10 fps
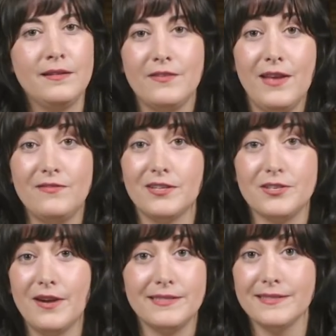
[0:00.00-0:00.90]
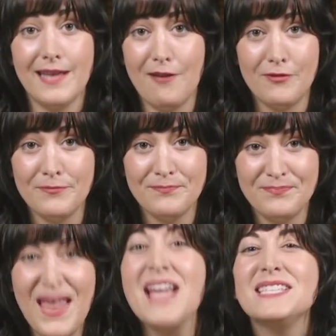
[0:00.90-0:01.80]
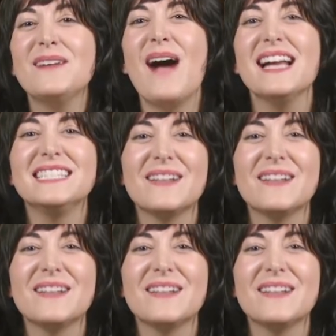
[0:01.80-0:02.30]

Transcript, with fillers: The fanfiction writes itself. So I'd